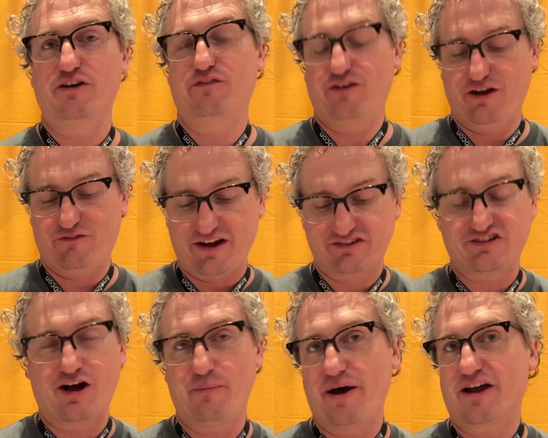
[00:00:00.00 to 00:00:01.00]
If, if I
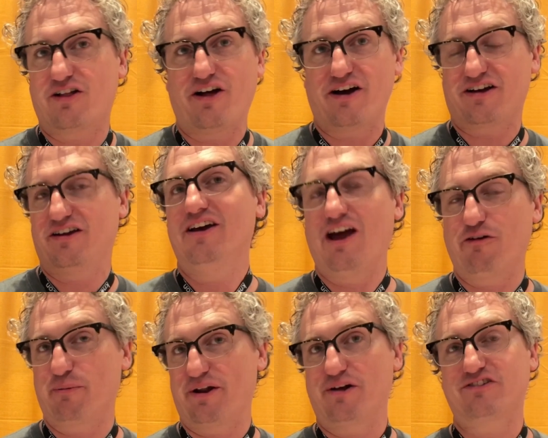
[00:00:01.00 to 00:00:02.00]
stop my clock,
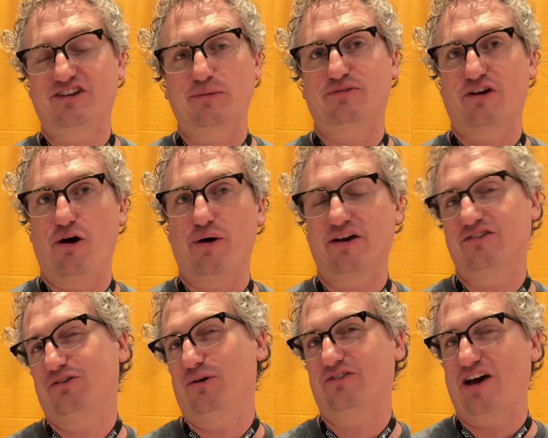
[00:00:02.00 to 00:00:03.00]
everybody else keeps going.
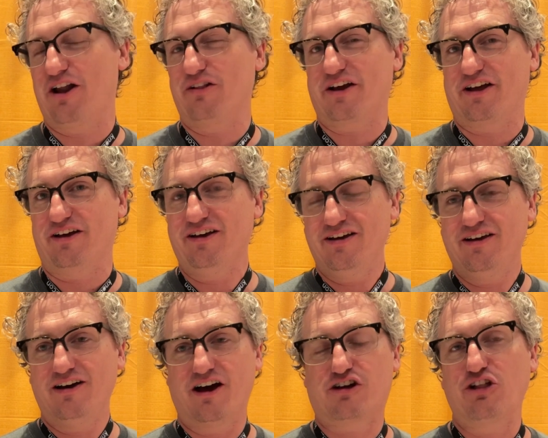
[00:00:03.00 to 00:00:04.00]
So it's kind of like a,
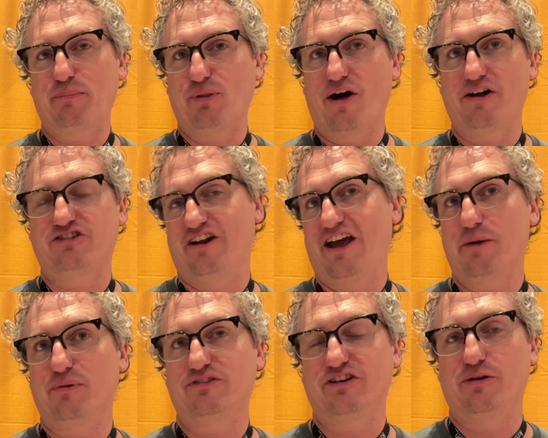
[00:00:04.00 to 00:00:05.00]
a clip launch in
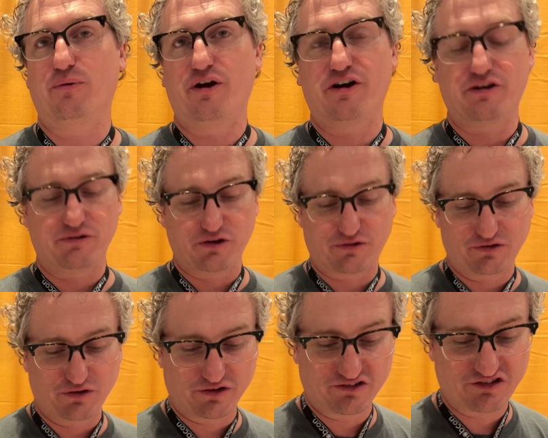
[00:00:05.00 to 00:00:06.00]
Ableton where you,
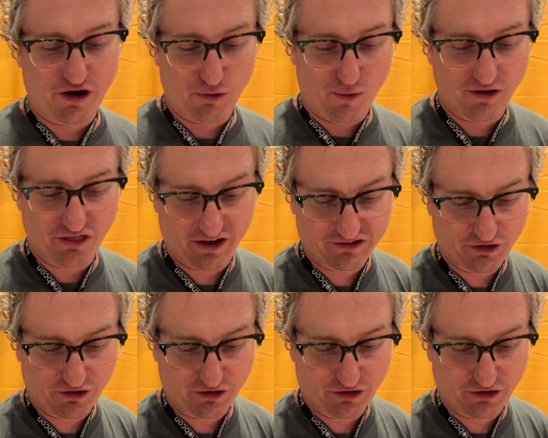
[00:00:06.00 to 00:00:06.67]
you, you, can start one thing.